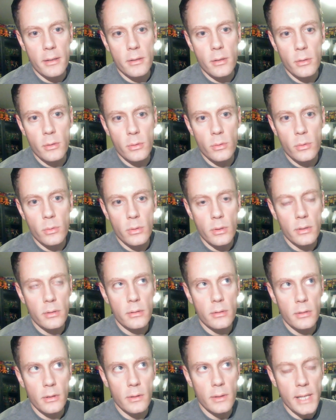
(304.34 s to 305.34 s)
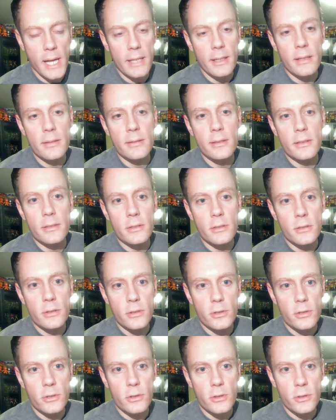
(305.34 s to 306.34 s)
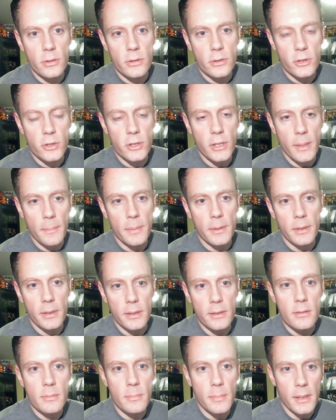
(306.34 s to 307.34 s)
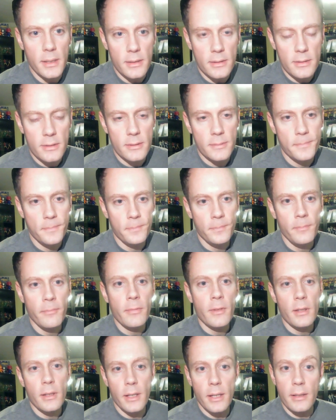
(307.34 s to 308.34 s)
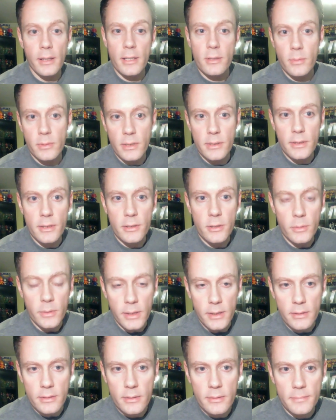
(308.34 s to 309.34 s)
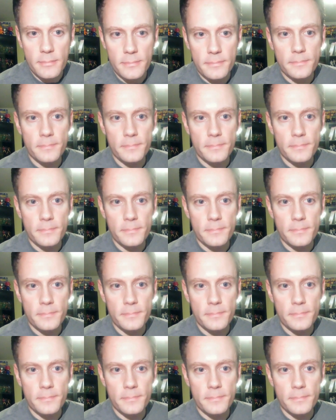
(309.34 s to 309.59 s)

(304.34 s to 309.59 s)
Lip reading: to Galactus's ship in space. And that's where this issue ends.